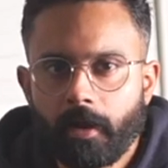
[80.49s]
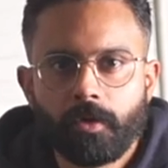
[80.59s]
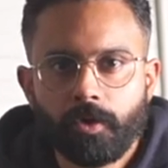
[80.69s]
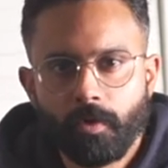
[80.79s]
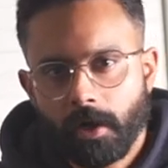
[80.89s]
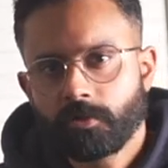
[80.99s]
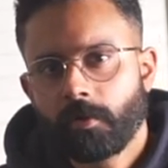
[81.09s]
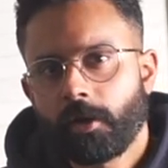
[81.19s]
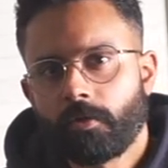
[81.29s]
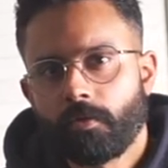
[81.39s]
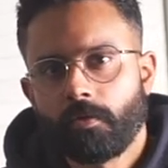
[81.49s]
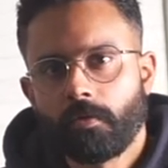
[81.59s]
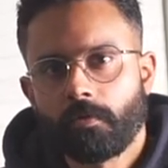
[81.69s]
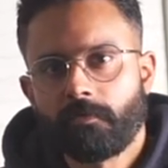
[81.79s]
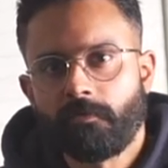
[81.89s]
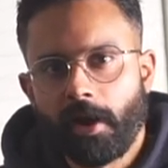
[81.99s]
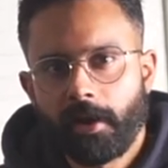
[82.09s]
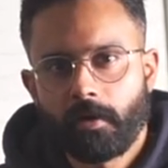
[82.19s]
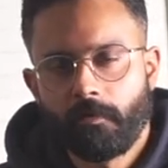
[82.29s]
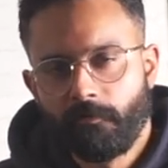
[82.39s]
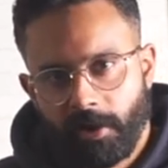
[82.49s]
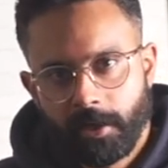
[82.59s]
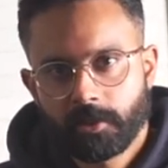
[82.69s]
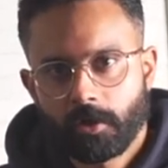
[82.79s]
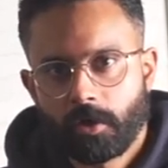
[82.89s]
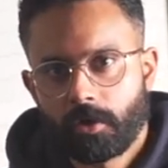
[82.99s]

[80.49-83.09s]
you also need to find ways